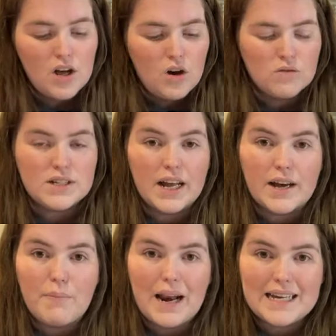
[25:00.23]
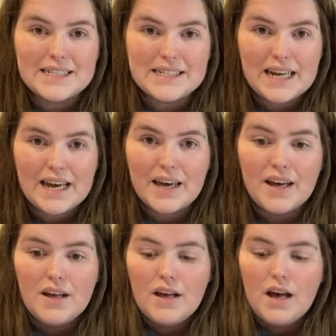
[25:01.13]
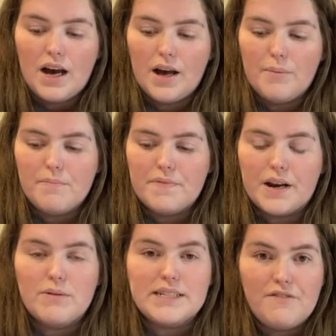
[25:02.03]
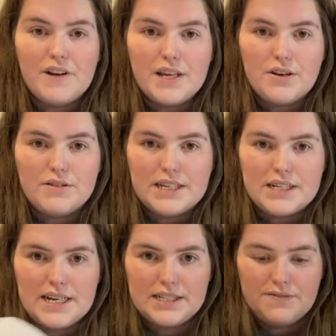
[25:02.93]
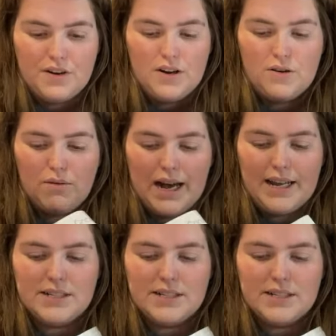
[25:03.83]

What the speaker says: onto like a plastic, then I would definitely use the adhesive vinyl. And